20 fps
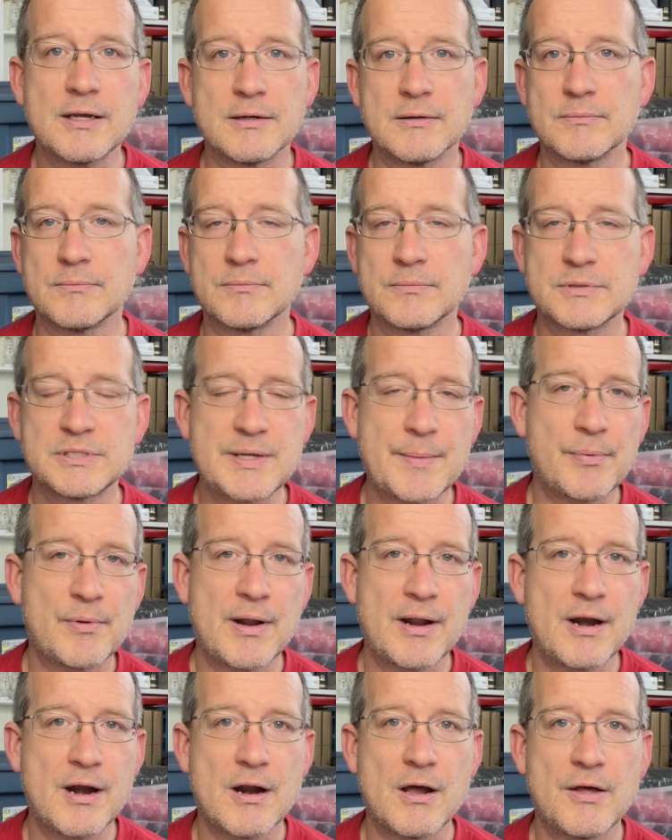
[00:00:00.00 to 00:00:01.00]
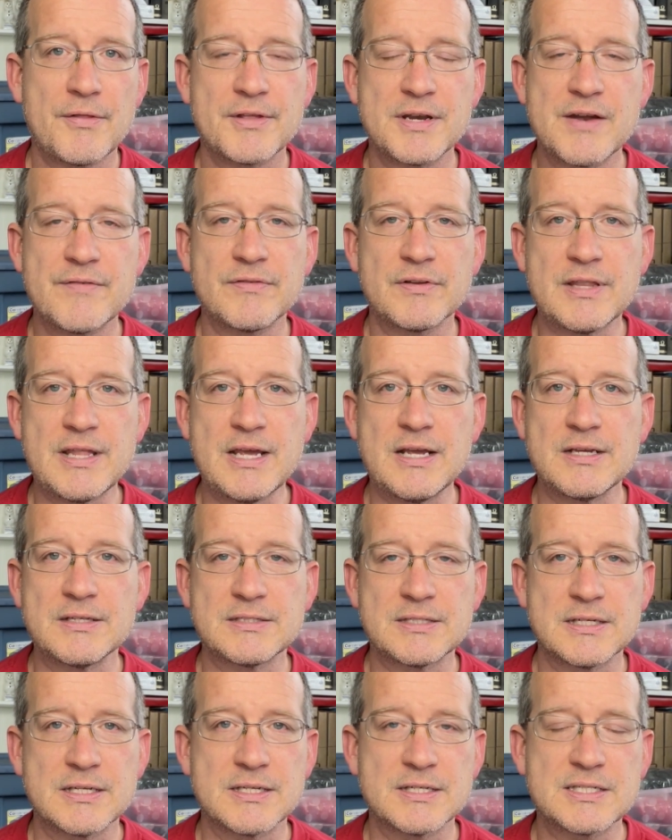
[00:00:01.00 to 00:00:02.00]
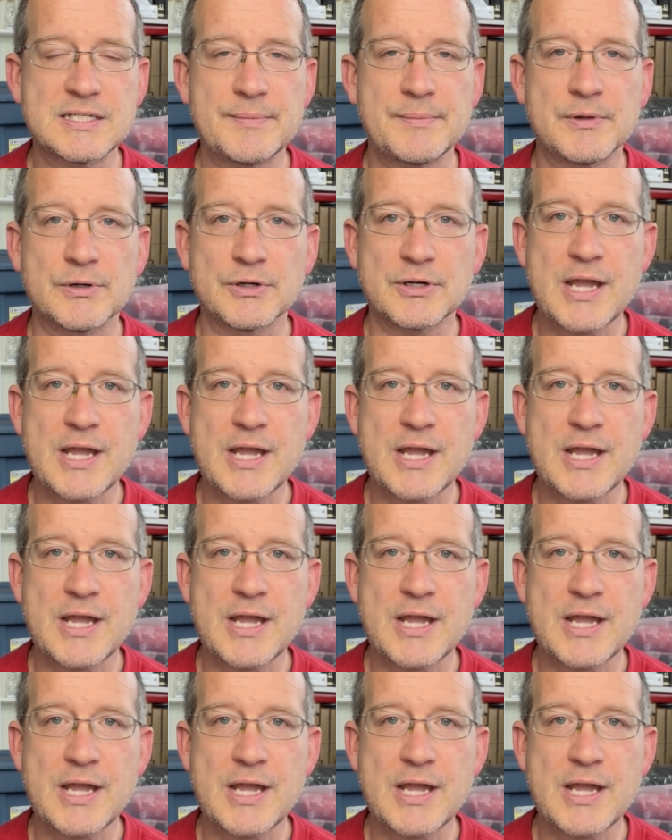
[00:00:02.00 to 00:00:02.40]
and separated all the different things into similar